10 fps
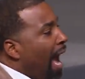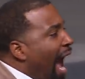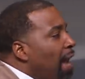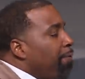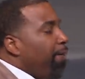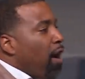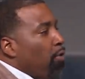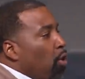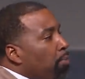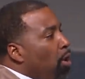And
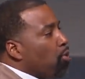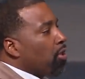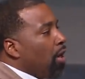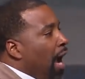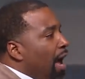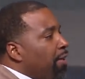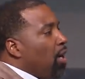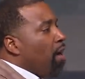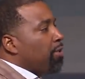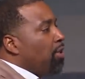Pharaoh and Moses are having
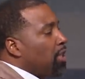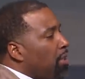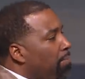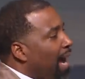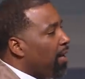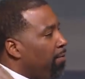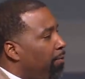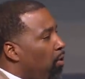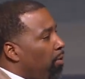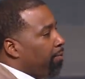conversation back and
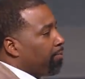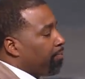forth.